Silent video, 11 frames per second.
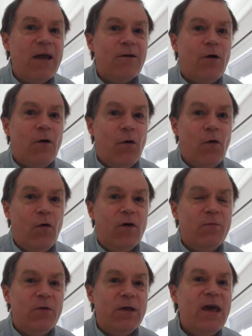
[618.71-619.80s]
and
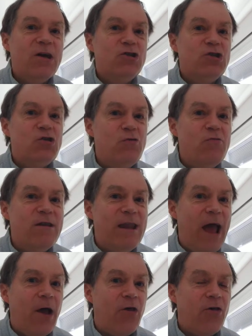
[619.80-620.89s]
horribly to
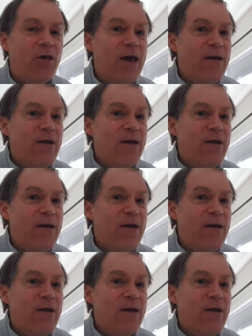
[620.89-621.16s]
death.